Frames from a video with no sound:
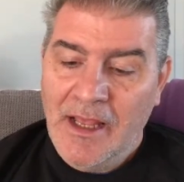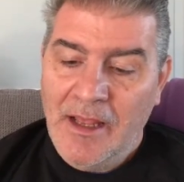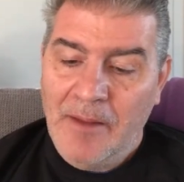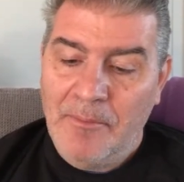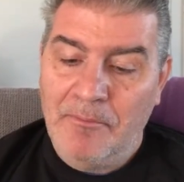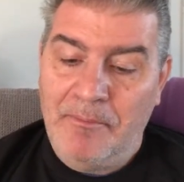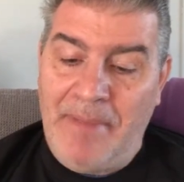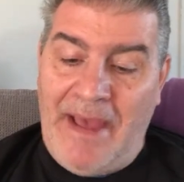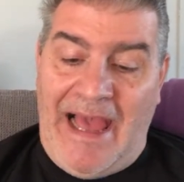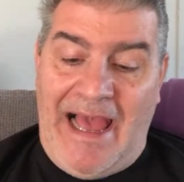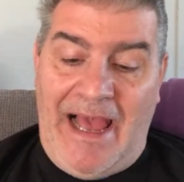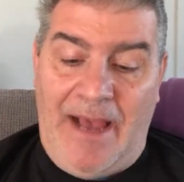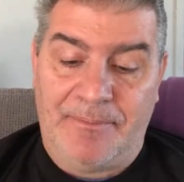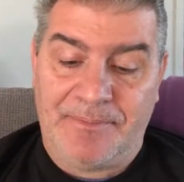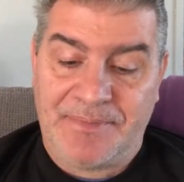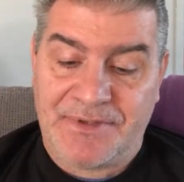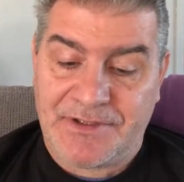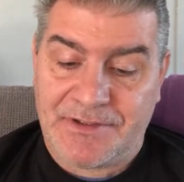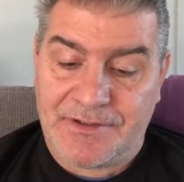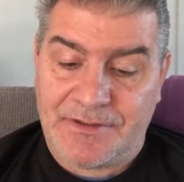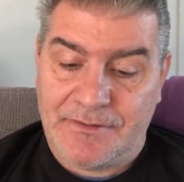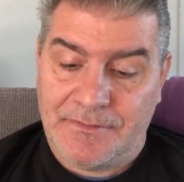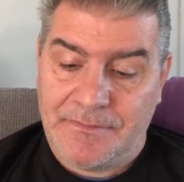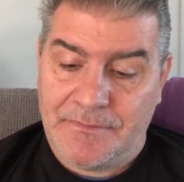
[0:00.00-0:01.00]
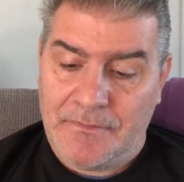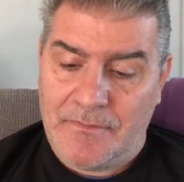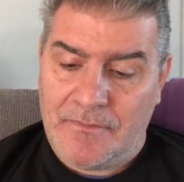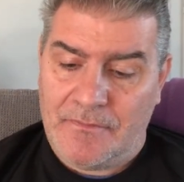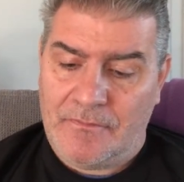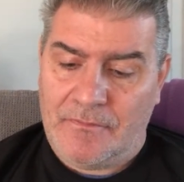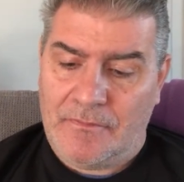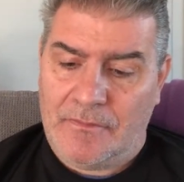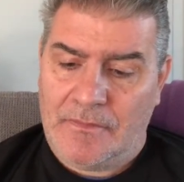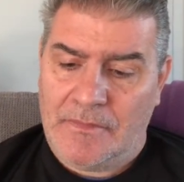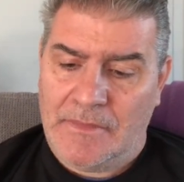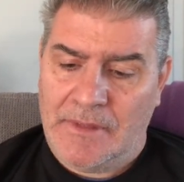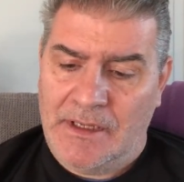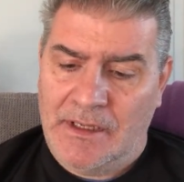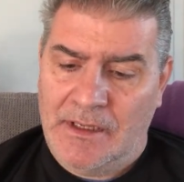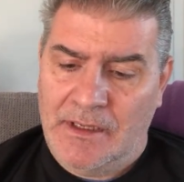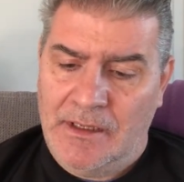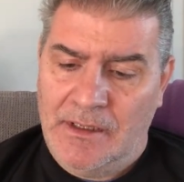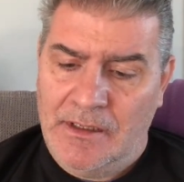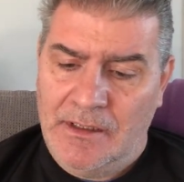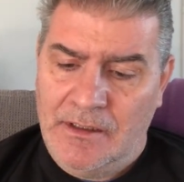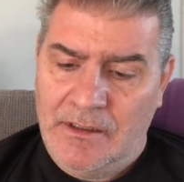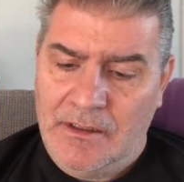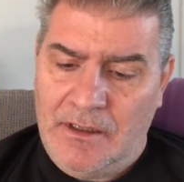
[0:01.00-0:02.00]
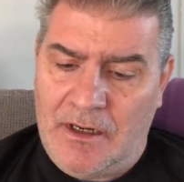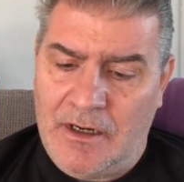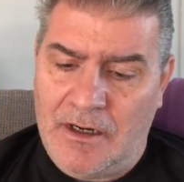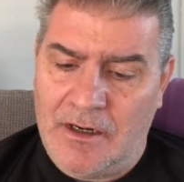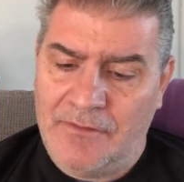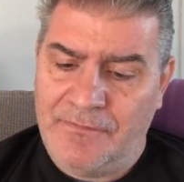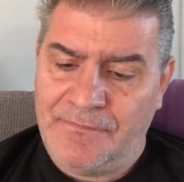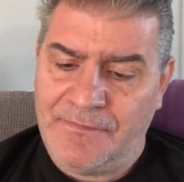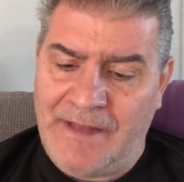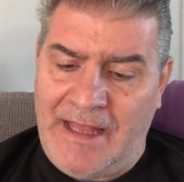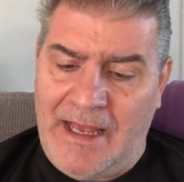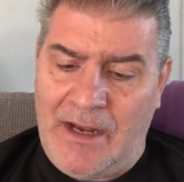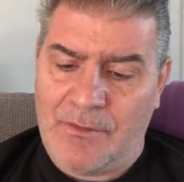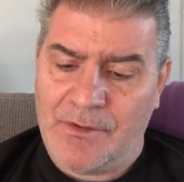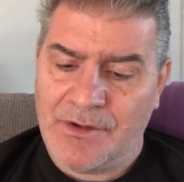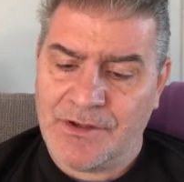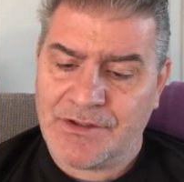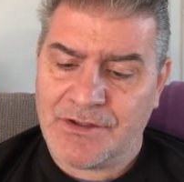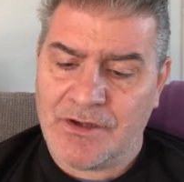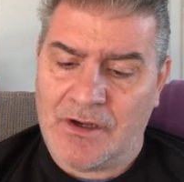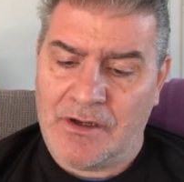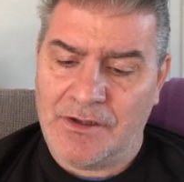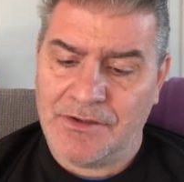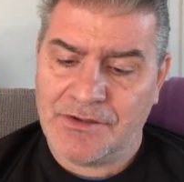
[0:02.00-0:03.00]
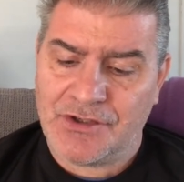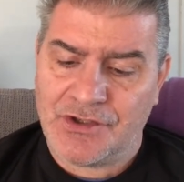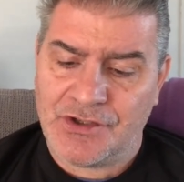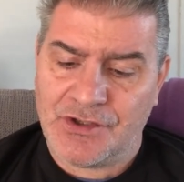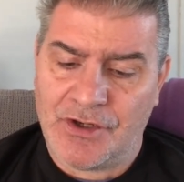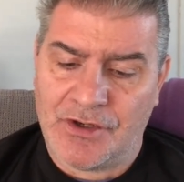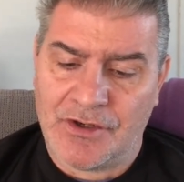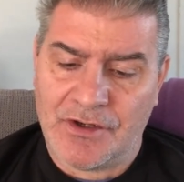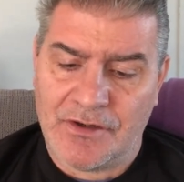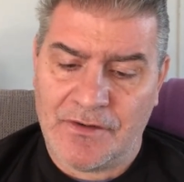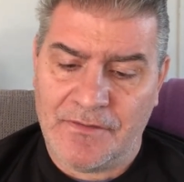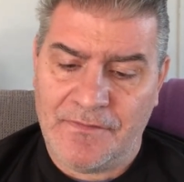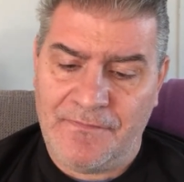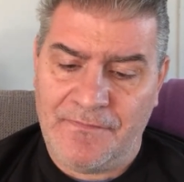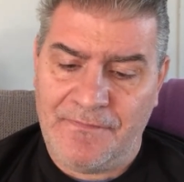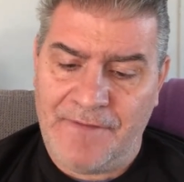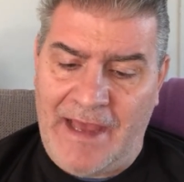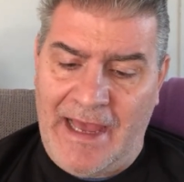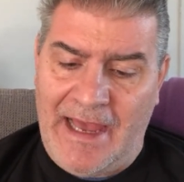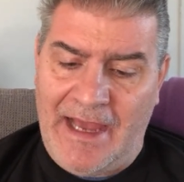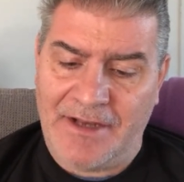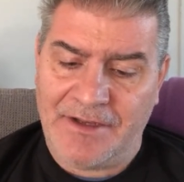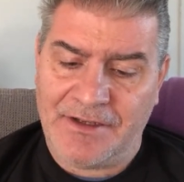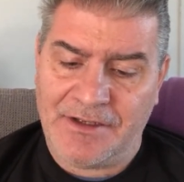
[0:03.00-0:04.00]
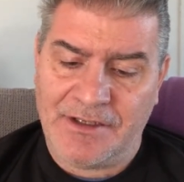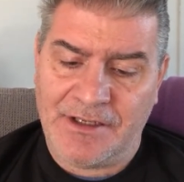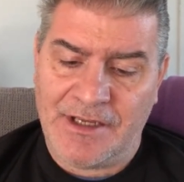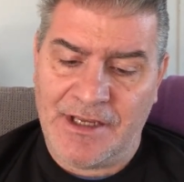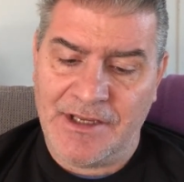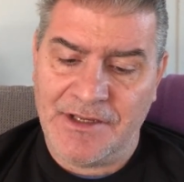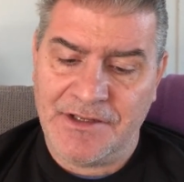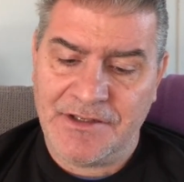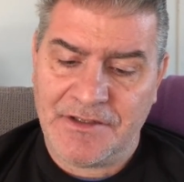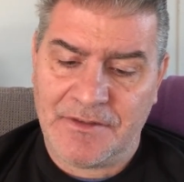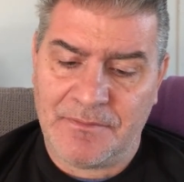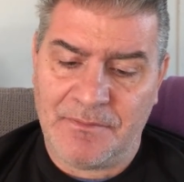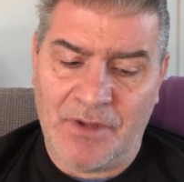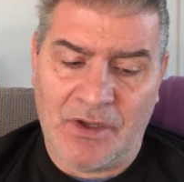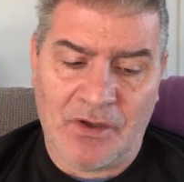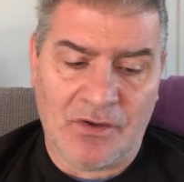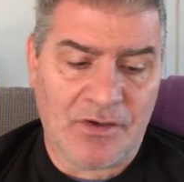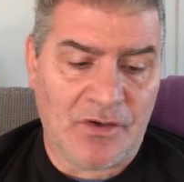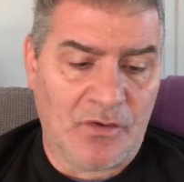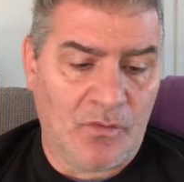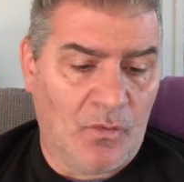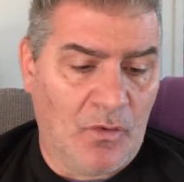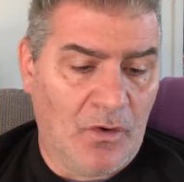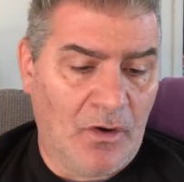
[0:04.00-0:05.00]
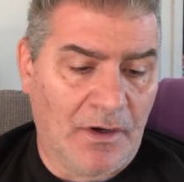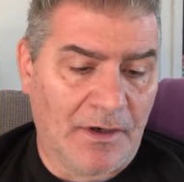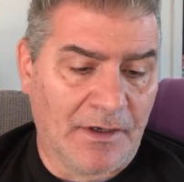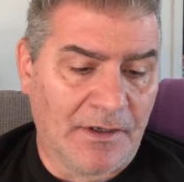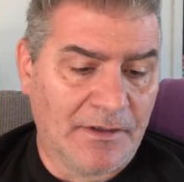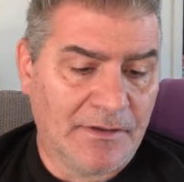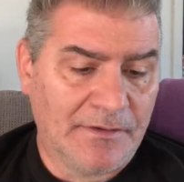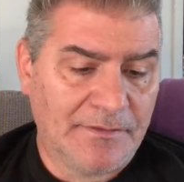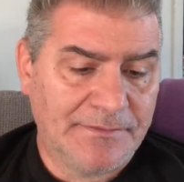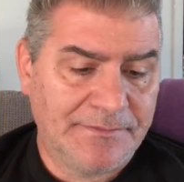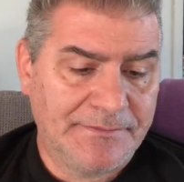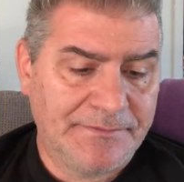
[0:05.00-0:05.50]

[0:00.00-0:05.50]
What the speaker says: BAPs are flour, salt, sugar, fat, yeast, milk, and water.